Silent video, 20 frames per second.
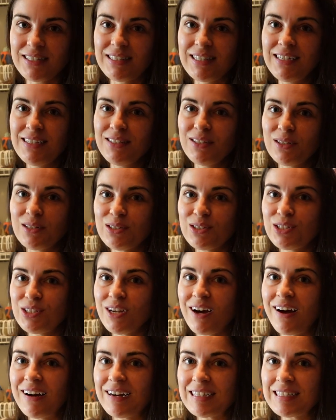these are
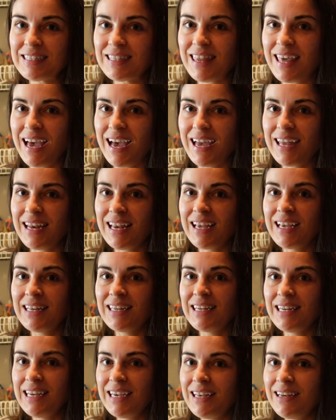socks that
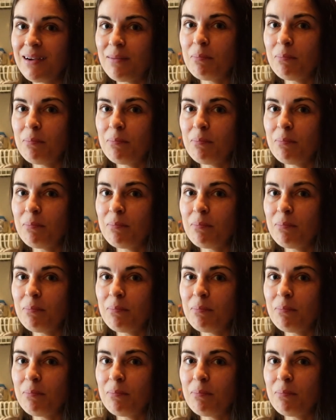need a